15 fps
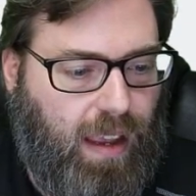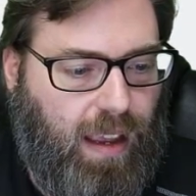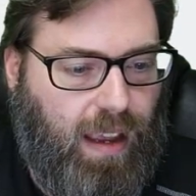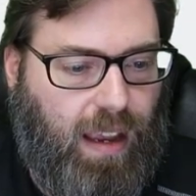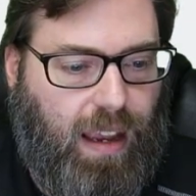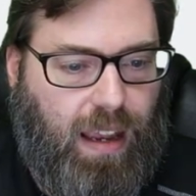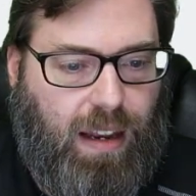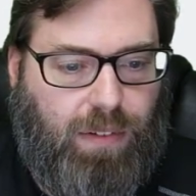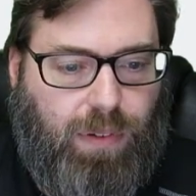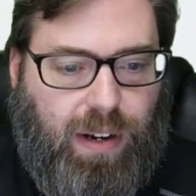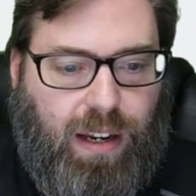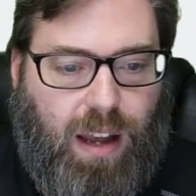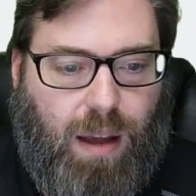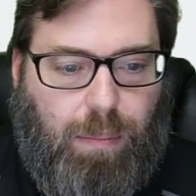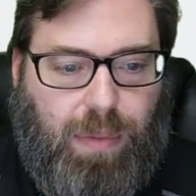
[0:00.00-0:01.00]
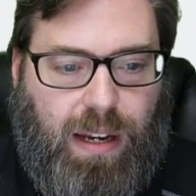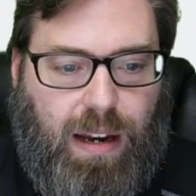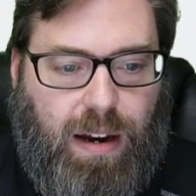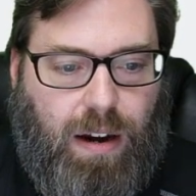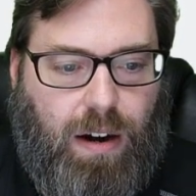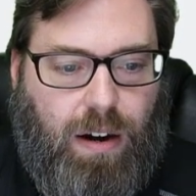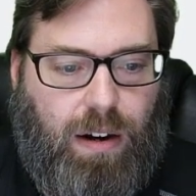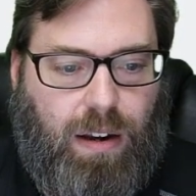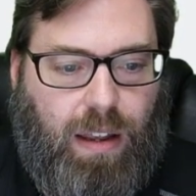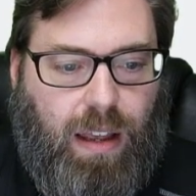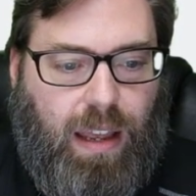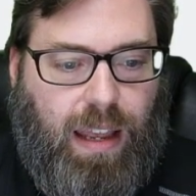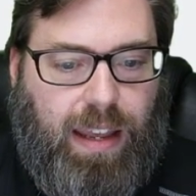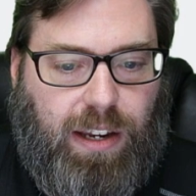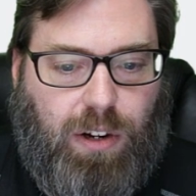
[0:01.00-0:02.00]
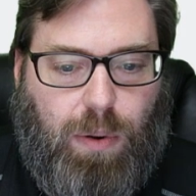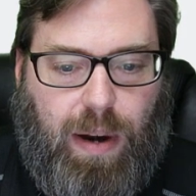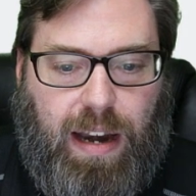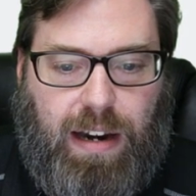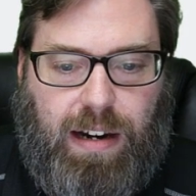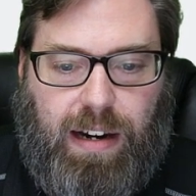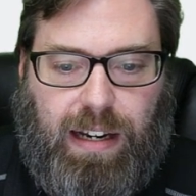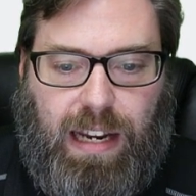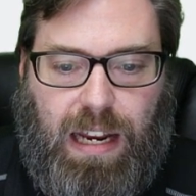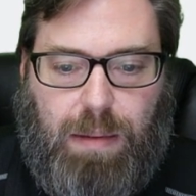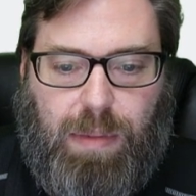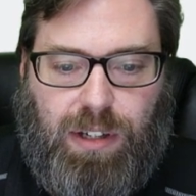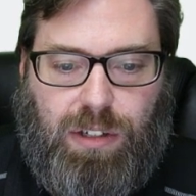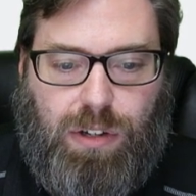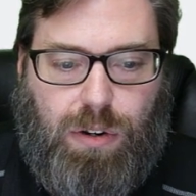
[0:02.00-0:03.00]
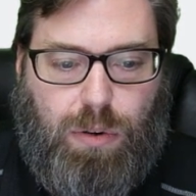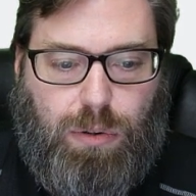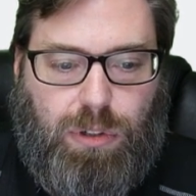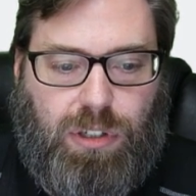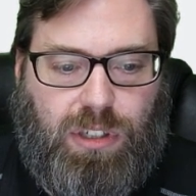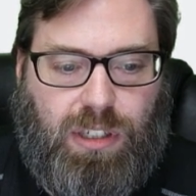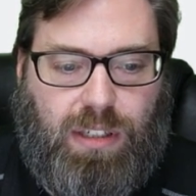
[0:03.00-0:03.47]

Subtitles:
And if we come here, it created a Kyma 2